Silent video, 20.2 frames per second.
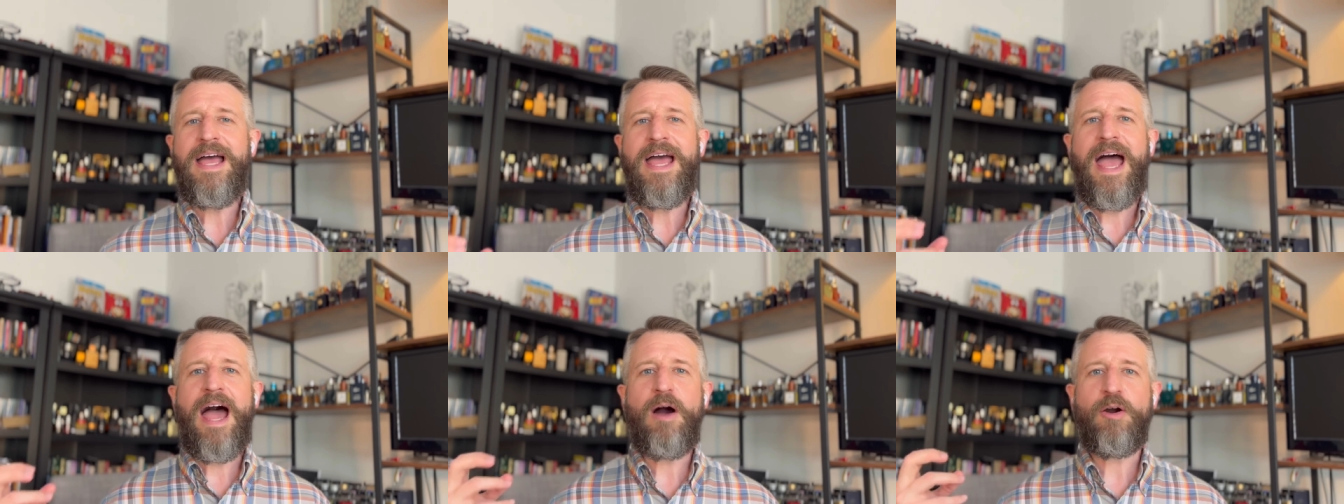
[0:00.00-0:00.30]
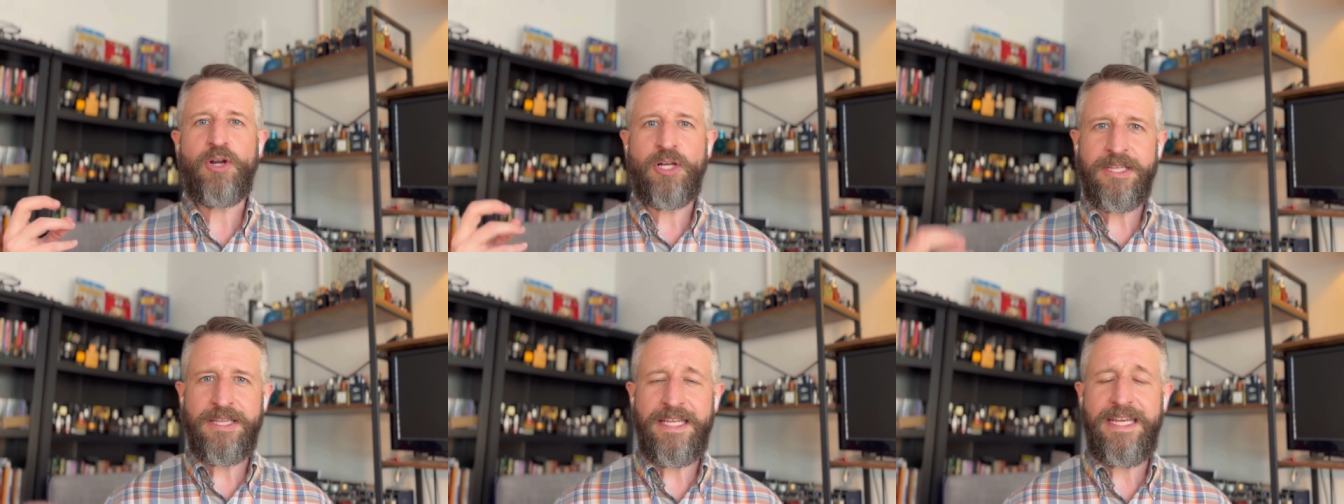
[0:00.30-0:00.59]

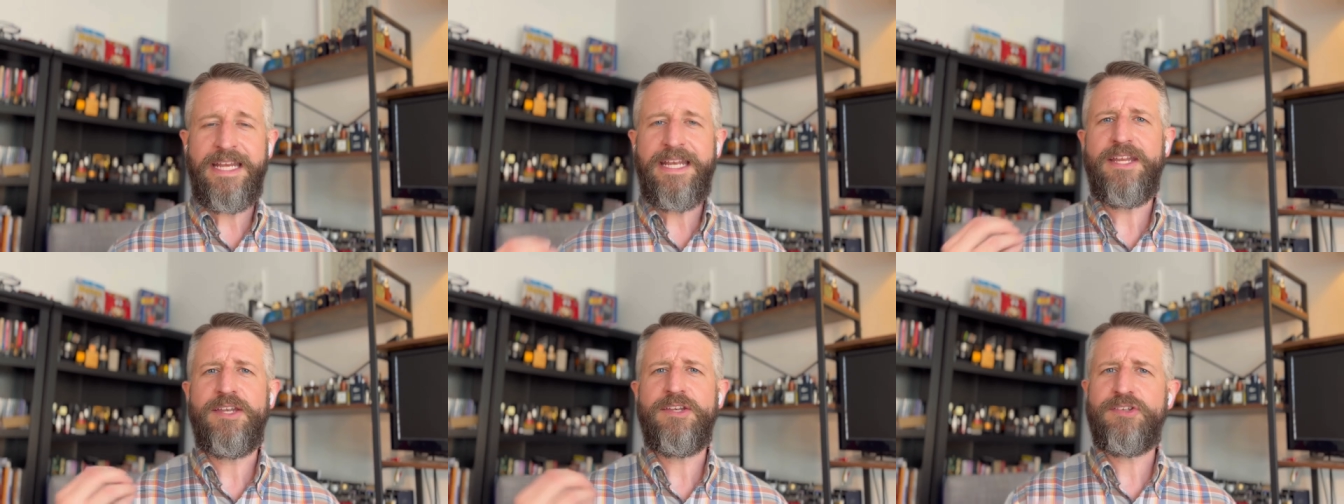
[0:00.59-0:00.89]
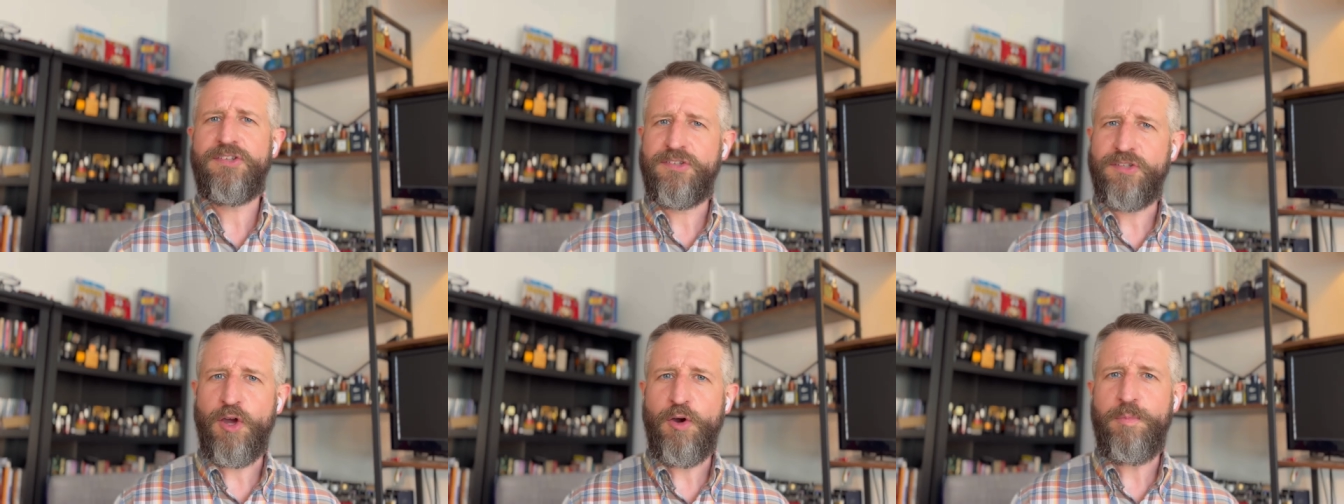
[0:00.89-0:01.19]
how clean and
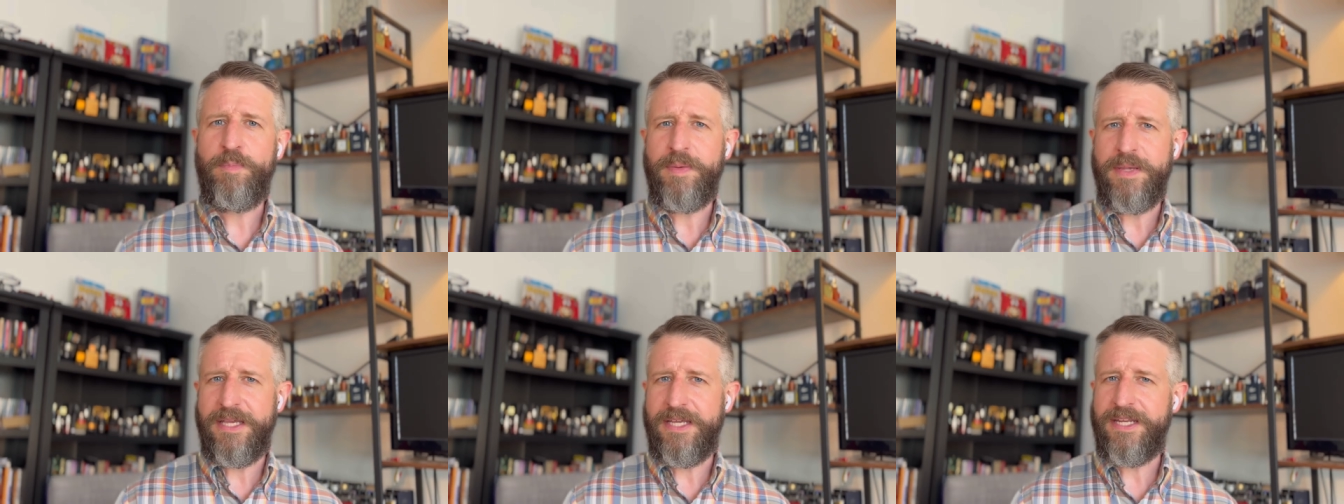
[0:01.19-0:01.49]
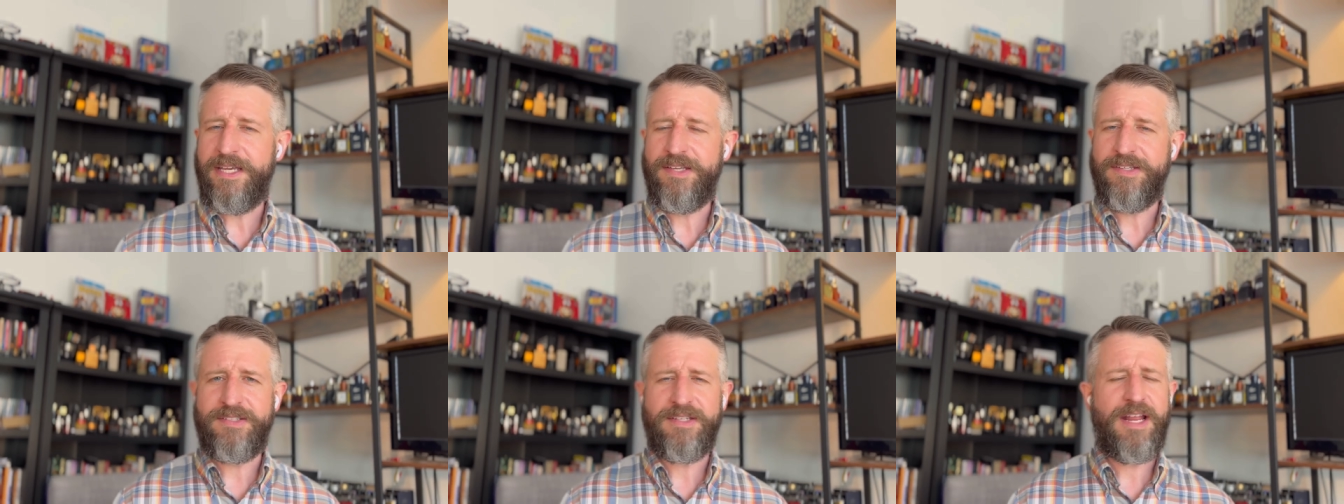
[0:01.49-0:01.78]
soapy it
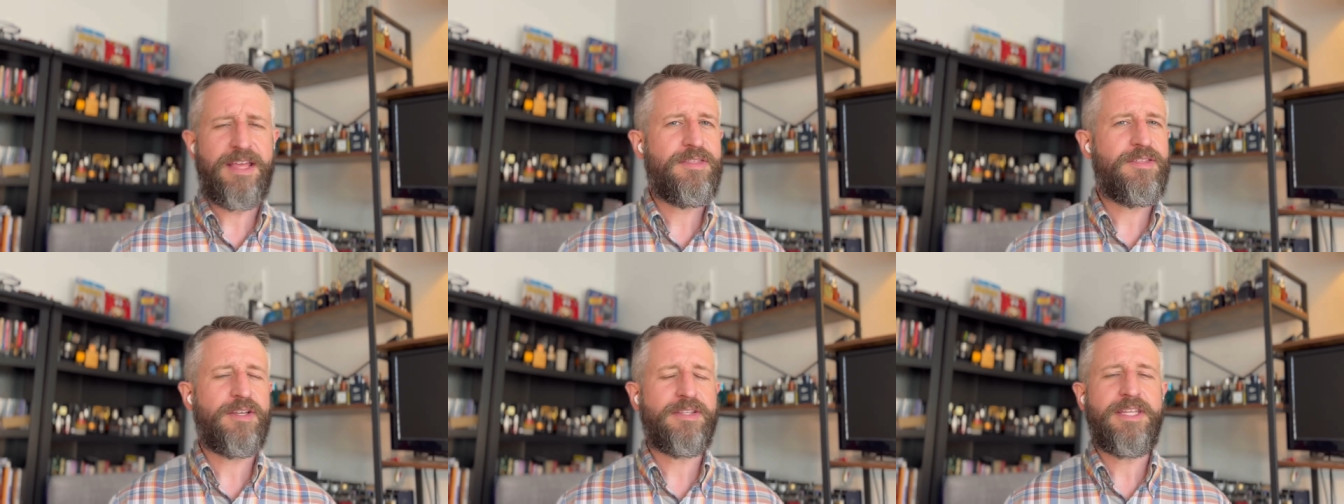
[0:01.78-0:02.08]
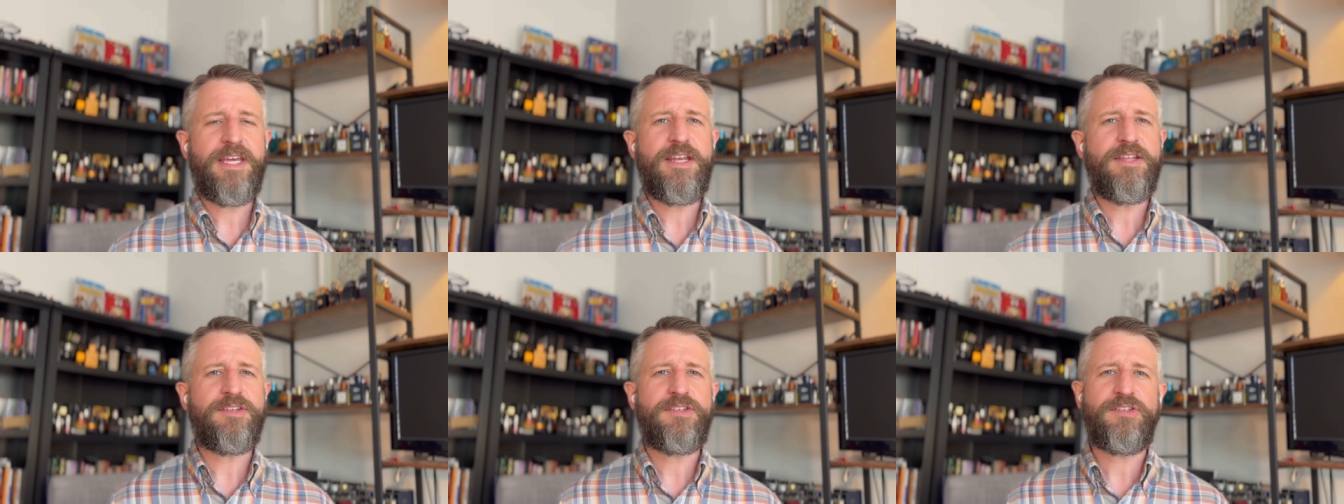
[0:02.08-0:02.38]
is. And I thought,
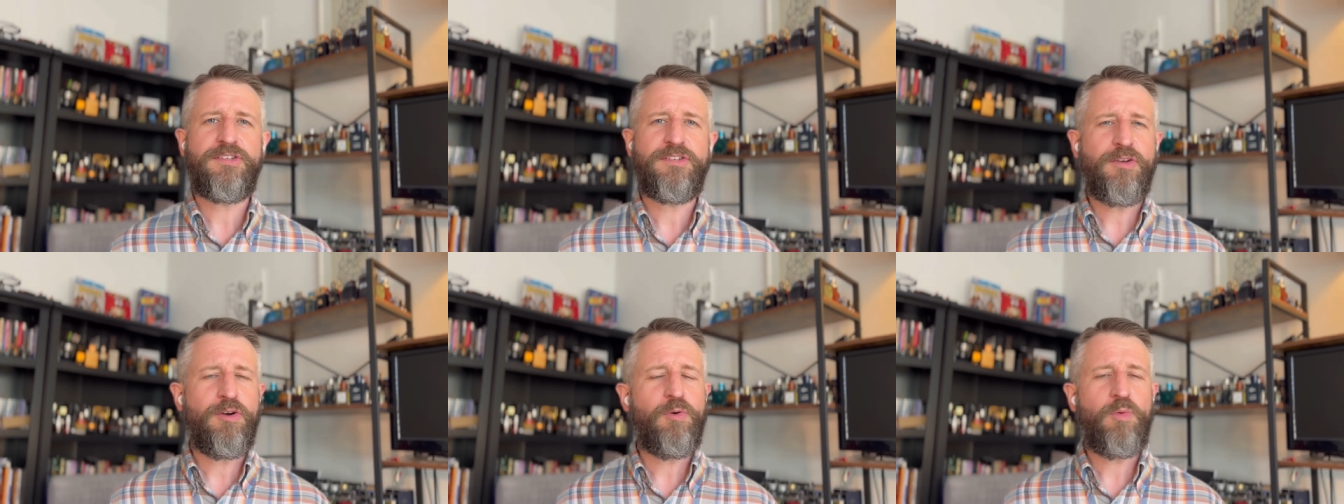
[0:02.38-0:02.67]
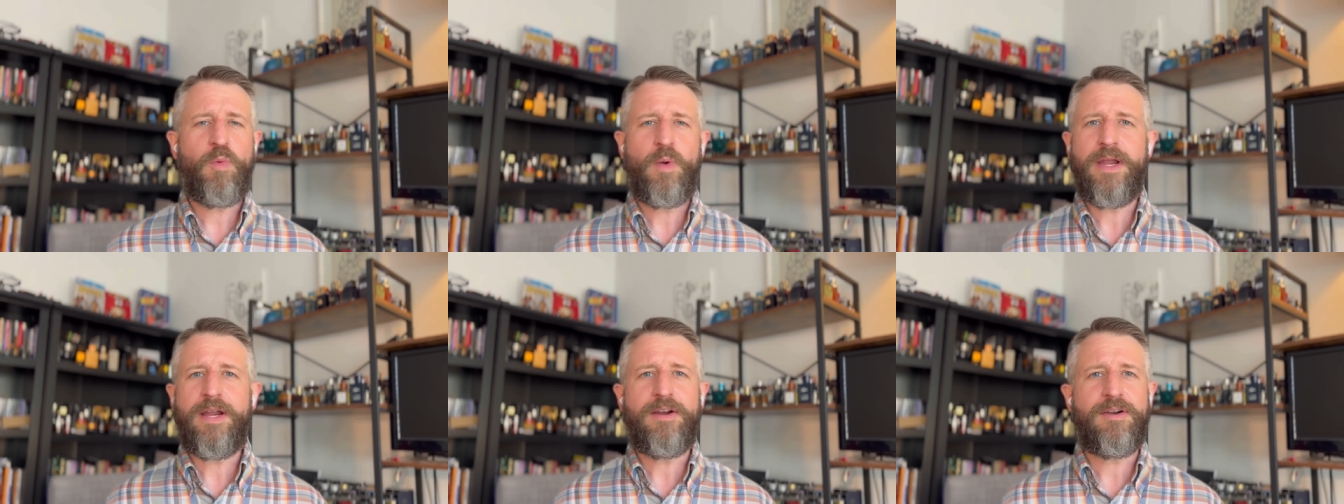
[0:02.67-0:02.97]
that is so
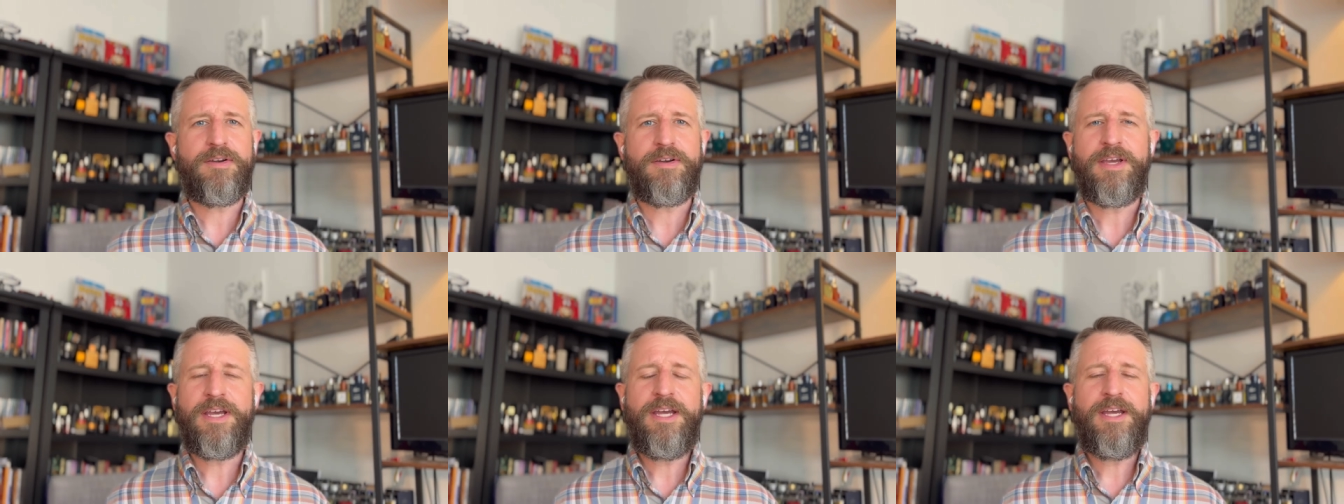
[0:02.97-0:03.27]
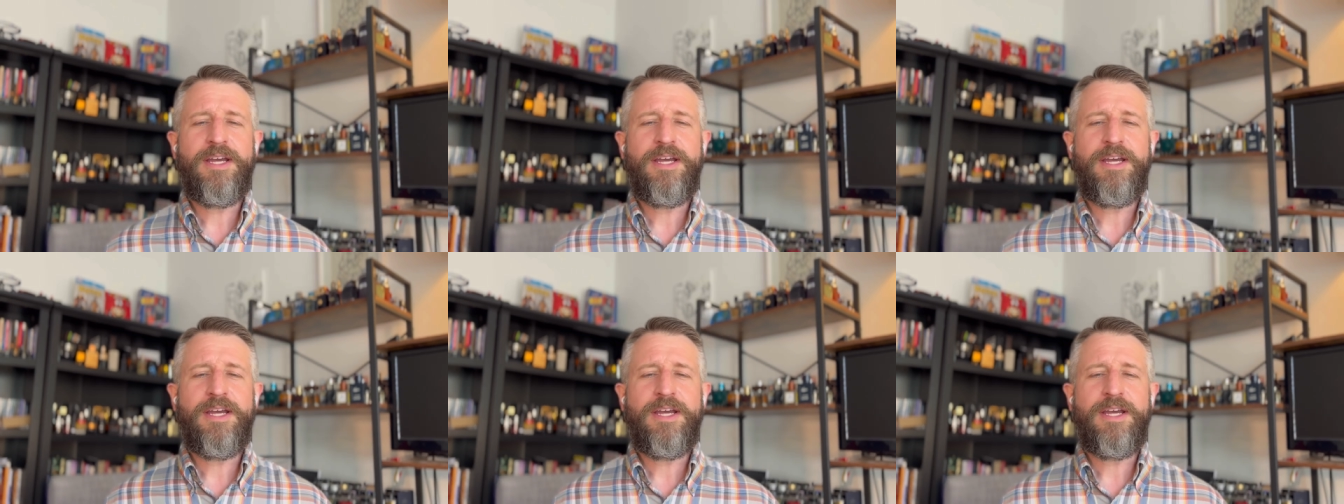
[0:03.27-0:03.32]
weird.